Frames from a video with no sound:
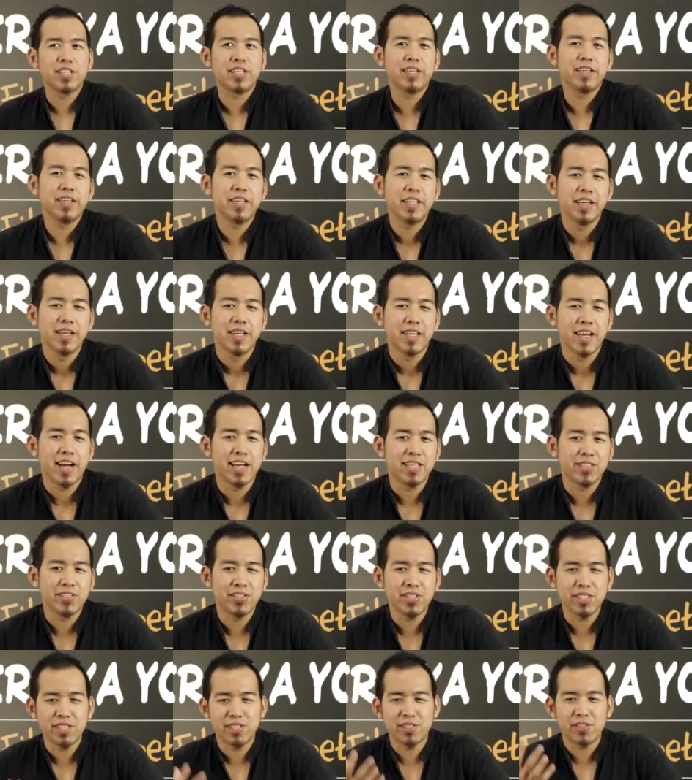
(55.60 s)
of a sudden,
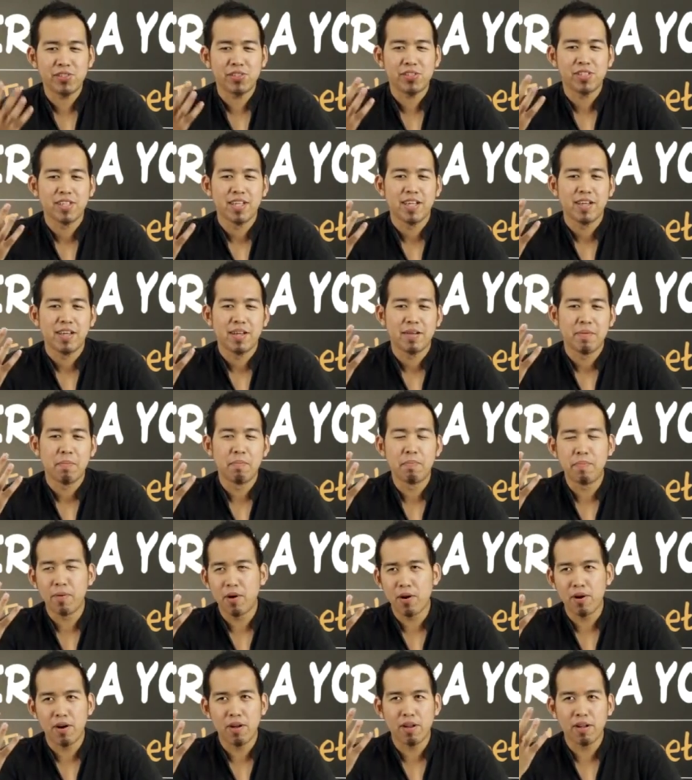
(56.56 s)
I see this
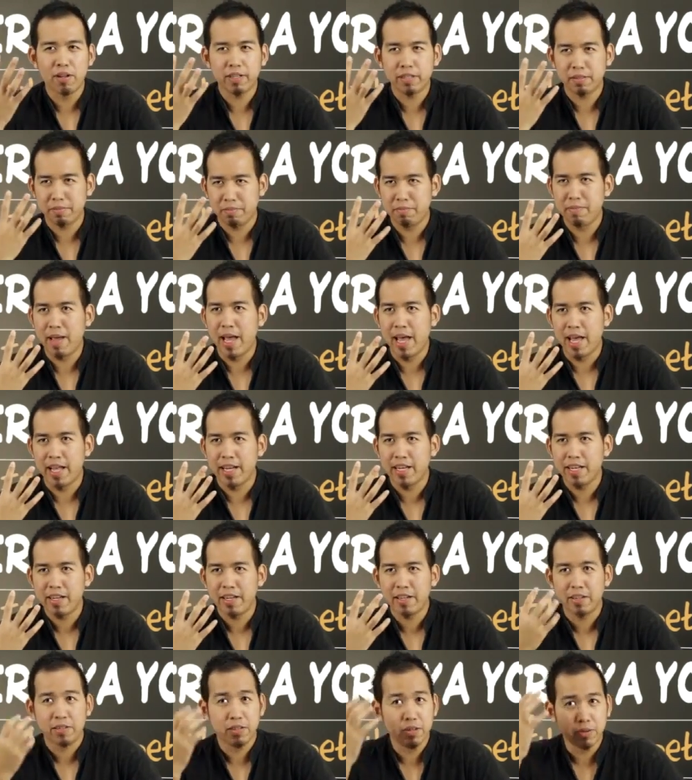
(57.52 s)
bald
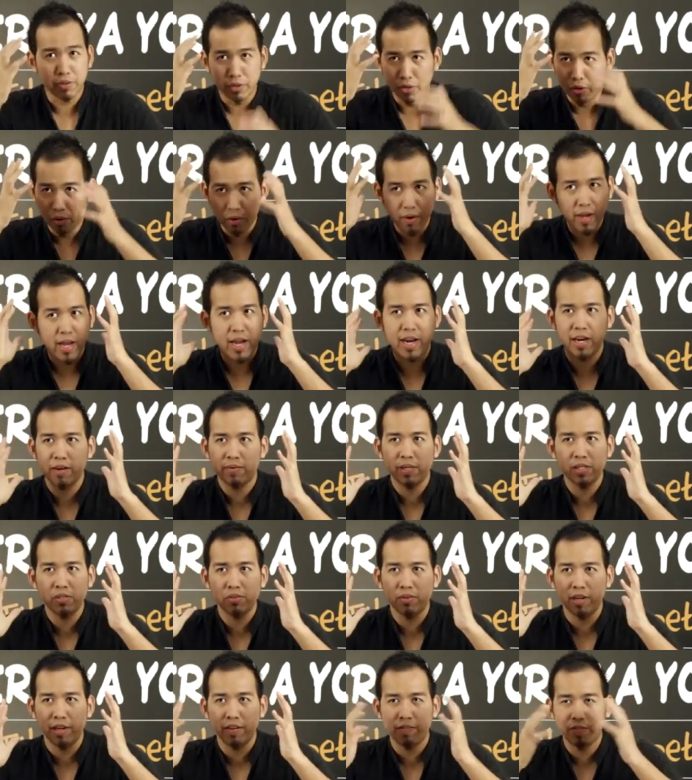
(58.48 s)
man, you know, no hair
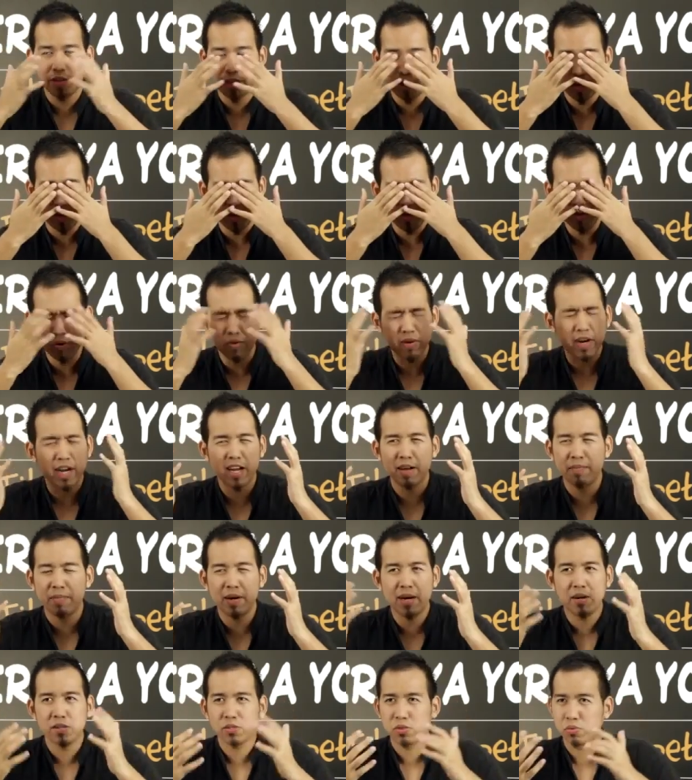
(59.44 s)
whatsoever, no
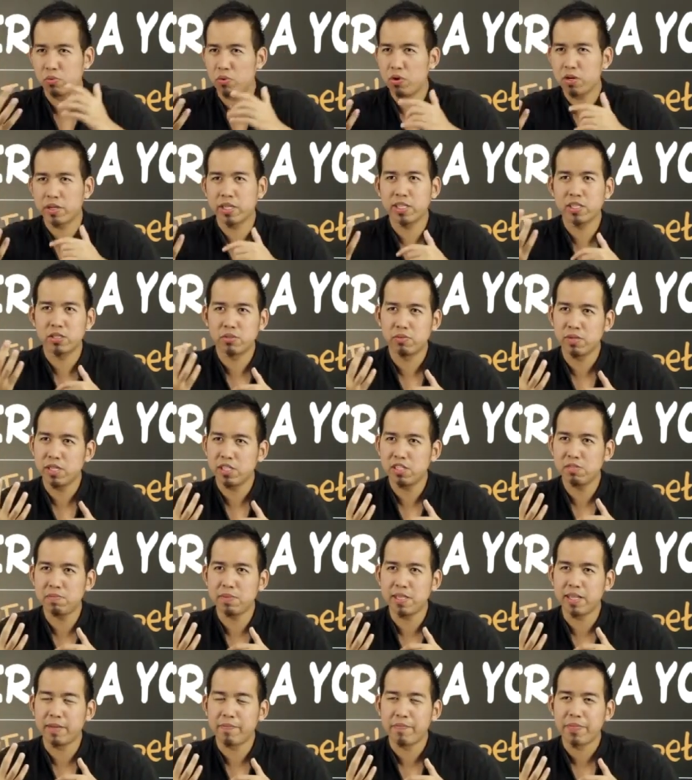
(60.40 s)
eyebrows, walking towards